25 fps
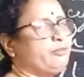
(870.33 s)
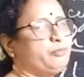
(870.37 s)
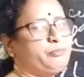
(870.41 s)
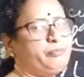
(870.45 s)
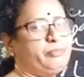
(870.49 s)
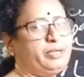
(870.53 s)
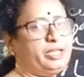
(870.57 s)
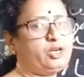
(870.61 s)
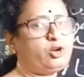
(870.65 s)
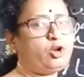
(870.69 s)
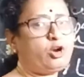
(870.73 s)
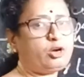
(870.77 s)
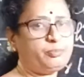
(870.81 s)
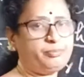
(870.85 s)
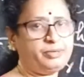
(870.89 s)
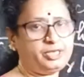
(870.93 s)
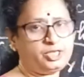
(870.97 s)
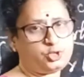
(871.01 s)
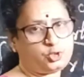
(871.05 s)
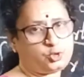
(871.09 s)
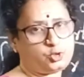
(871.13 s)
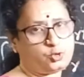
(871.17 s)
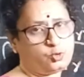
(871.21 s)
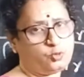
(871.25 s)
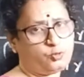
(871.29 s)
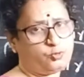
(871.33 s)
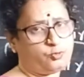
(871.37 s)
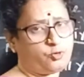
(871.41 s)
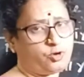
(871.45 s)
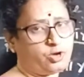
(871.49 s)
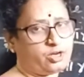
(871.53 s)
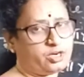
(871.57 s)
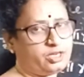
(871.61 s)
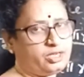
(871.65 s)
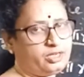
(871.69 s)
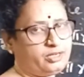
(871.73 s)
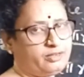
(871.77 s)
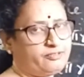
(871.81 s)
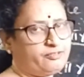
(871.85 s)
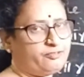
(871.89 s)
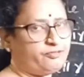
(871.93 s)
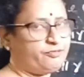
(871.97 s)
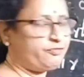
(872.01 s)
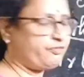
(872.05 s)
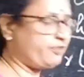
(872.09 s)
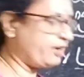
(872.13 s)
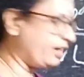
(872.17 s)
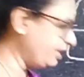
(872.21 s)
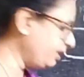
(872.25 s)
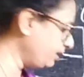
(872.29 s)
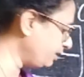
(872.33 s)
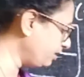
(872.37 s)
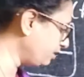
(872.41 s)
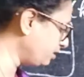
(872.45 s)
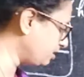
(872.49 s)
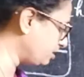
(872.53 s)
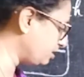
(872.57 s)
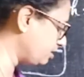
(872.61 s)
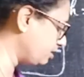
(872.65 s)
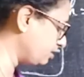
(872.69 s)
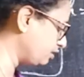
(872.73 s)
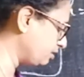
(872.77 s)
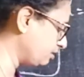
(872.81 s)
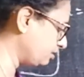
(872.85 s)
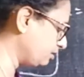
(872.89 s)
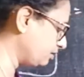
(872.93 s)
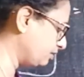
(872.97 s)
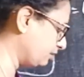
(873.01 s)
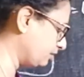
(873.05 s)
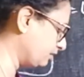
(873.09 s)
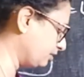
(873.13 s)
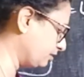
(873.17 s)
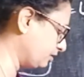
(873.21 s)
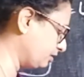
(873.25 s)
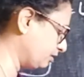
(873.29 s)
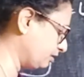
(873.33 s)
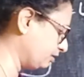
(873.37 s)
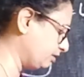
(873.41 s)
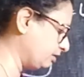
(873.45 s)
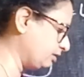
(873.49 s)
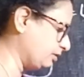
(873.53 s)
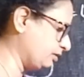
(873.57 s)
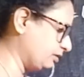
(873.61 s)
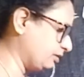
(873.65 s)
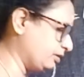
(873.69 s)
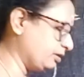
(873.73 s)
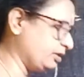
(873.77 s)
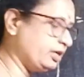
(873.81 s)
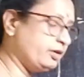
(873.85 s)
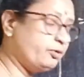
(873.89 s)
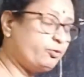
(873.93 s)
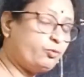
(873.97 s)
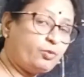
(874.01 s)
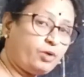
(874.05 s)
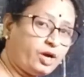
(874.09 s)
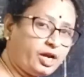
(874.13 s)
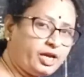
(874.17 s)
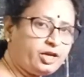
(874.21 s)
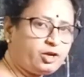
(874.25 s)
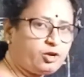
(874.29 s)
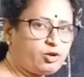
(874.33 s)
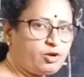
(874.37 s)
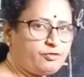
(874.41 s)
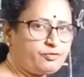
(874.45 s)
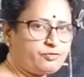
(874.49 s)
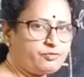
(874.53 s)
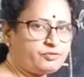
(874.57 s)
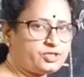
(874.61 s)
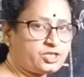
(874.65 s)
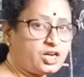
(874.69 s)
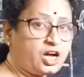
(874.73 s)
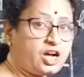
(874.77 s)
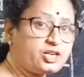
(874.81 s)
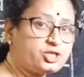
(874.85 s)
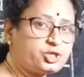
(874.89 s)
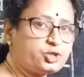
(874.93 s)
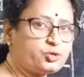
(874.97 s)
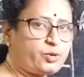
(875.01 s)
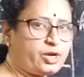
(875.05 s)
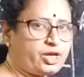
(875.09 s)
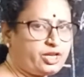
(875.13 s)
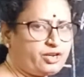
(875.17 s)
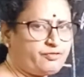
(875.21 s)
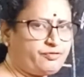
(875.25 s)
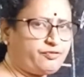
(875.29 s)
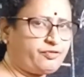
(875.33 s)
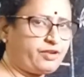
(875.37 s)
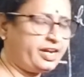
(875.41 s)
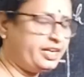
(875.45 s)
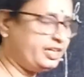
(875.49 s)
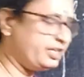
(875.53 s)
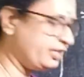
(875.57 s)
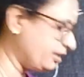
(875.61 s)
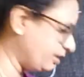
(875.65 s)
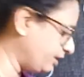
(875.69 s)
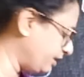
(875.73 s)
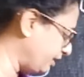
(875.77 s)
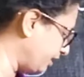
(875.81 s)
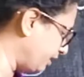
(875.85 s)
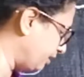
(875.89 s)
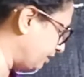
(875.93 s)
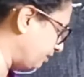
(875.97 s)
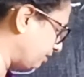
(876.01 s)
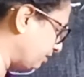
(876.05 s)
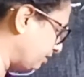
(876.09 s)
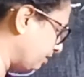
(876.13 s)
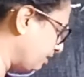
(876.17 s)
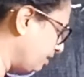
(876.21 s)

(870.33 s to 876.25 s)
may not be true for a finite a wire of charged wire of finite length,